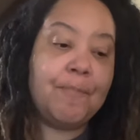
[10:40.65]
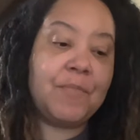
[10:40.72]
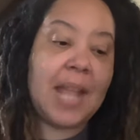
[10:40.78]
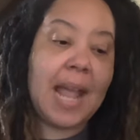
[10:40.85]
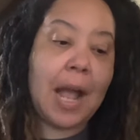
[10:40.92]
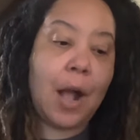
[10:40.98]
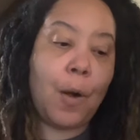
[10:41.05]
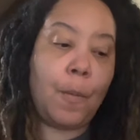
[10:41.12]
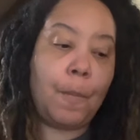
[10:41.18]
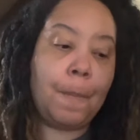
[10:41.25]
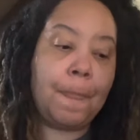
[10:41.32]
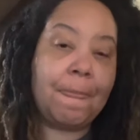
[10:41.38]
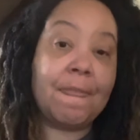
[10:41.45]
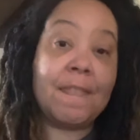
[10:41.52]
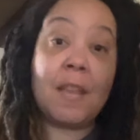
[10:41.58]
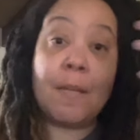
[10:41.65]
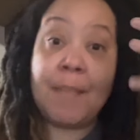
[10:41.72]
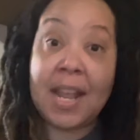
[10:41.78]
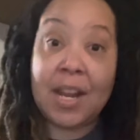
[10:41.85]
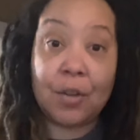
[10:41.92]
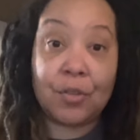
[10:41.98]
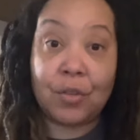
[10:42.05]
Now,
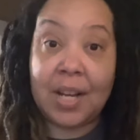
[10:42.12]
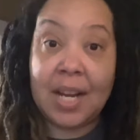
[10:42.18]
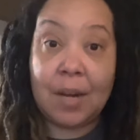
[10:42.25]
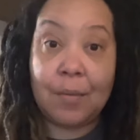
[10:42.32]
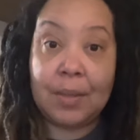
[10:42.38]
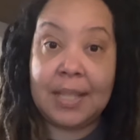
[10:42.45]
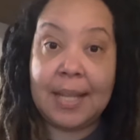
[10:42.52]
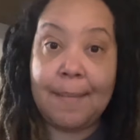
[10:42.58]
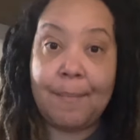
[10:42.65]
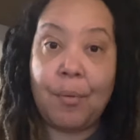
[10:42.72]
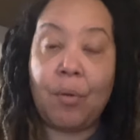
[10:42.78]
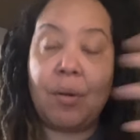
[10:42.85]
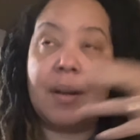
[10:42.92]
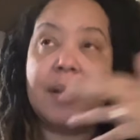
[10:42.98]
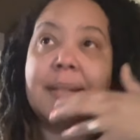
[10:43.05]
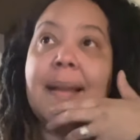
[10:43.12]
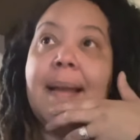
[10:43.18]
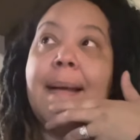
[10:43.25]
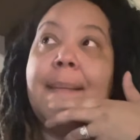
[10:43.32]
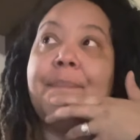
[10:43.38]
tomatoes are equally important.